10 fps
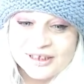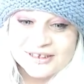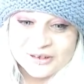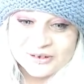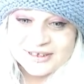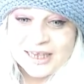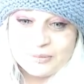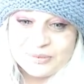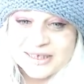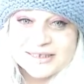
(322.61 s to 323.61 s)
So
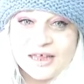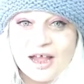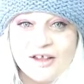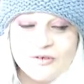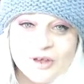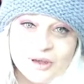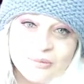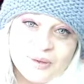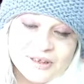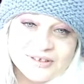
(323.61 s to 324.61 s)
keep this live,
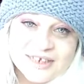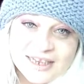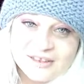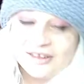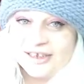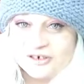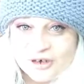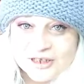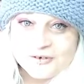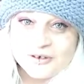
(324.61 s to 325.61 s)
but
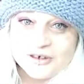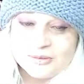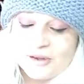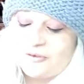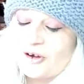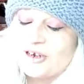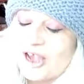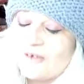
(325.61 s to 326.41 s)
transfer you to my phone.